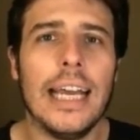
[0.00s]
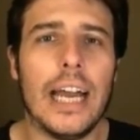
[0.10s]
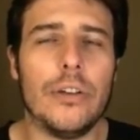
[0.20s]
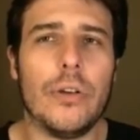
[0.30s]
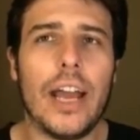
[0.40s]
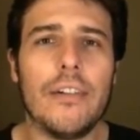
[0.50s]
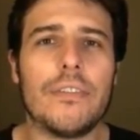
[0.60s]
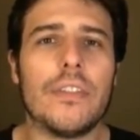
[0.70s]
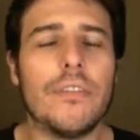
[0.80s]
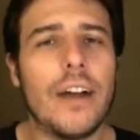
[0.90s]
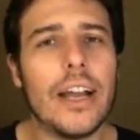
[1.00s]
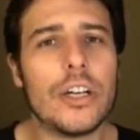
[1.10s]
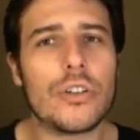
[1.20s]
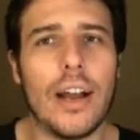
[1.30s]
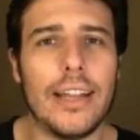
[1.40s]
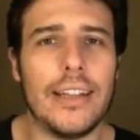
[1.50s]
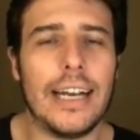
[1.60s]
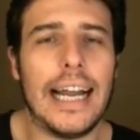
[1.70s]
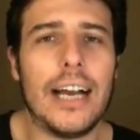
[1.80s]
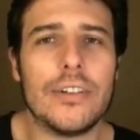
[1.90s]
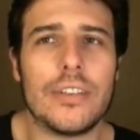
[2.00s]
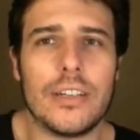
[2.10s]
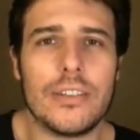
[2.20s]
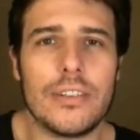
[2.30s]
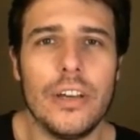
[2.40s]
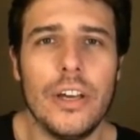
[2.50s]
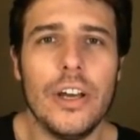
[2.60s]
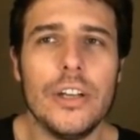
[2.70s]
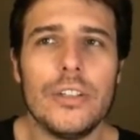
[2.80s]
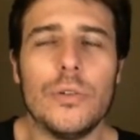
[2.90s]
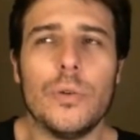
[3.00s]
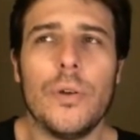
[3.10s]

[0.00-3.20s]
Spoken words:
And you have the fire trine that allows us to